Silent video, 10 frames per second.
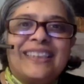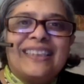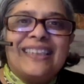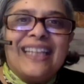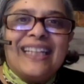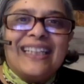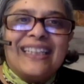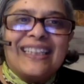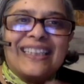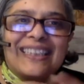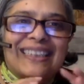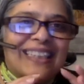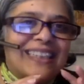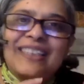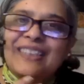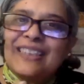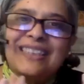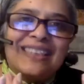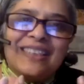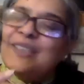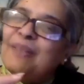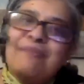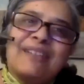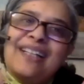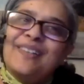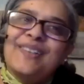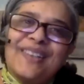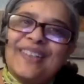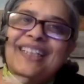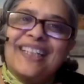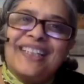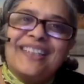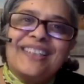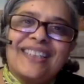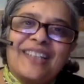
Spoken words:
then there's something else that occurs.